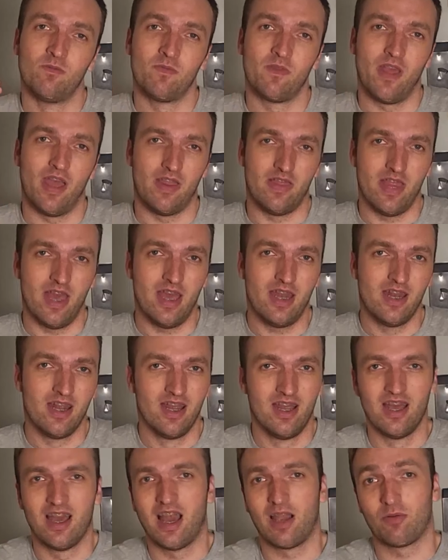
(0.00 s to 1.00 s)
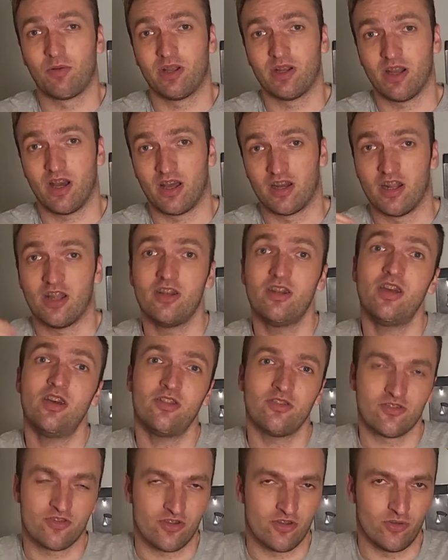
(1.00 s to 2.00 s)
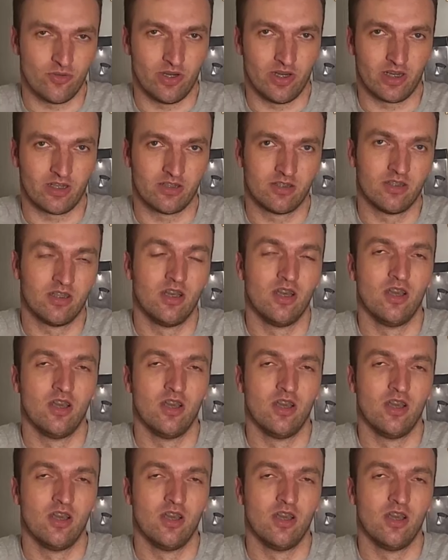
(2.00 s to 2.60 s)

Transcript: And then I went on another 2 weeks